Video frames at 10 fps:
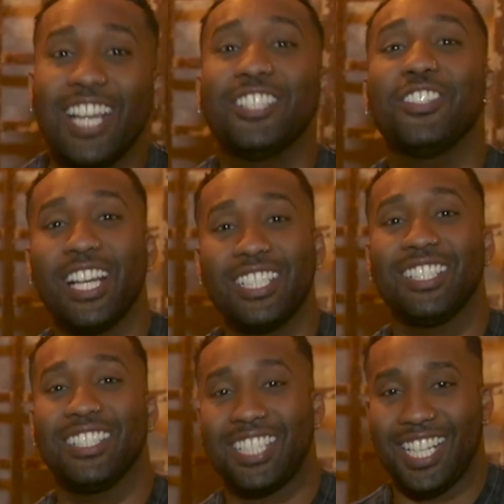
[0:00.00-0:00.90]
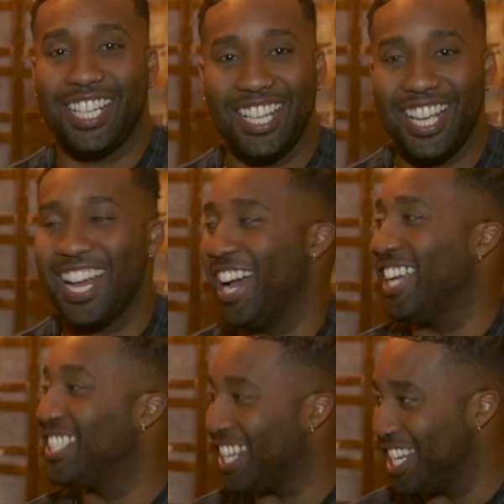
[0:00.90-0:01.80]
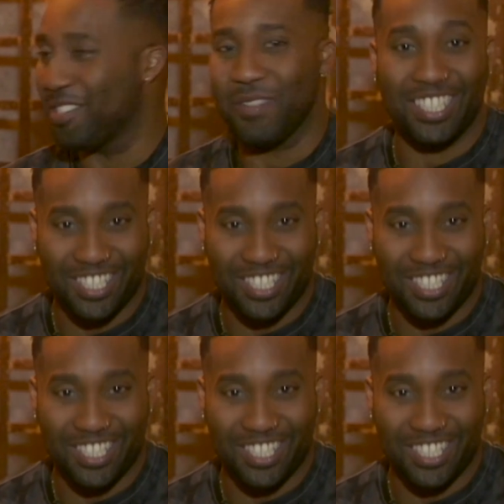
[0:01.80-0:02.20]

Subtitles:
As you guys can see, I changed my